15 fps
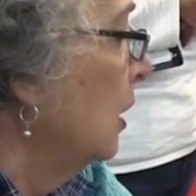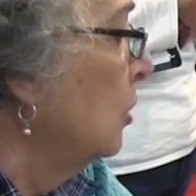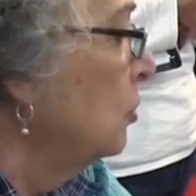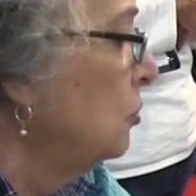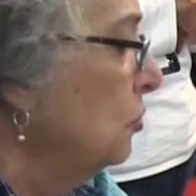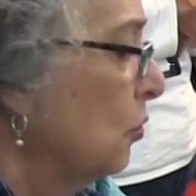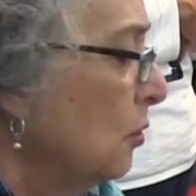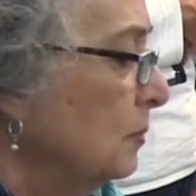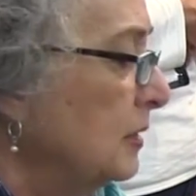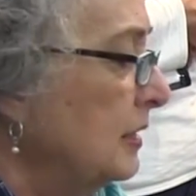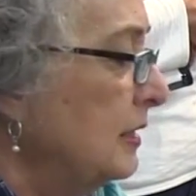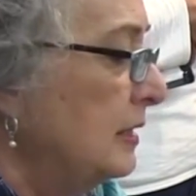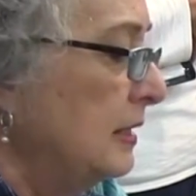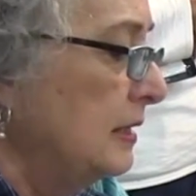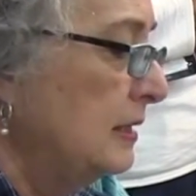
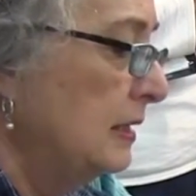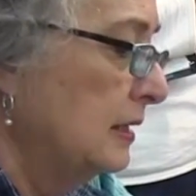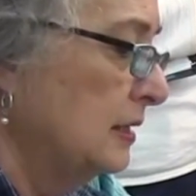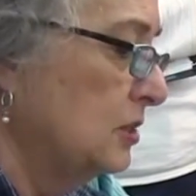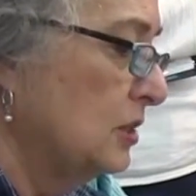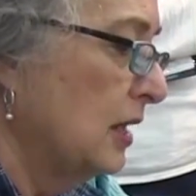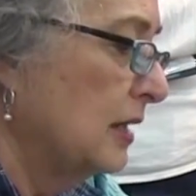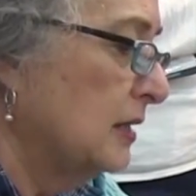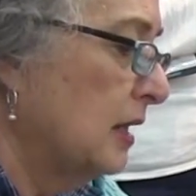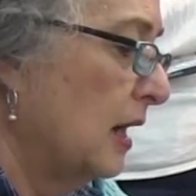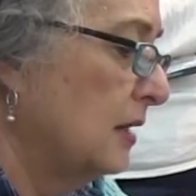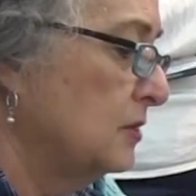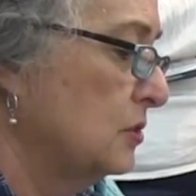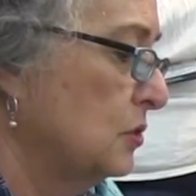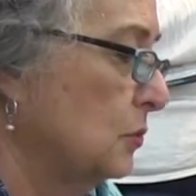Normally in India, shot
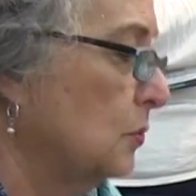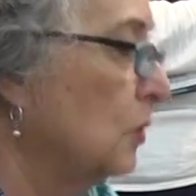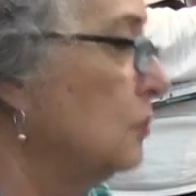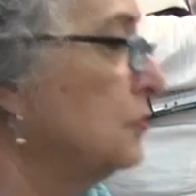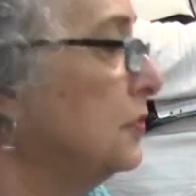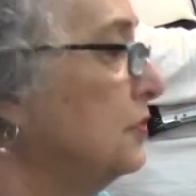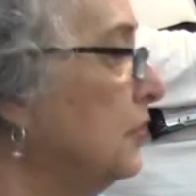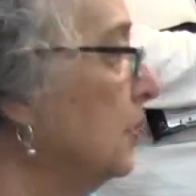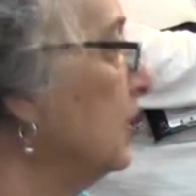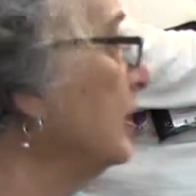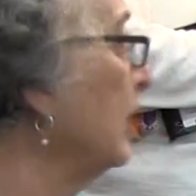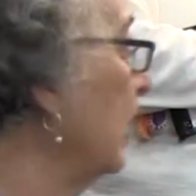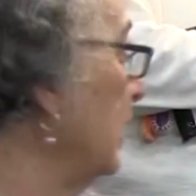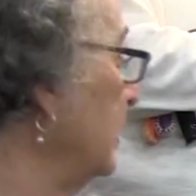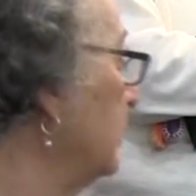cottons are woven very
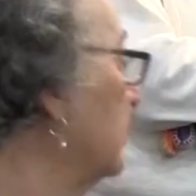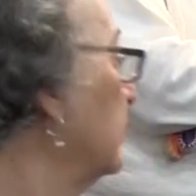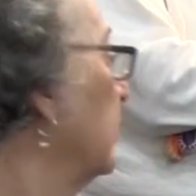light.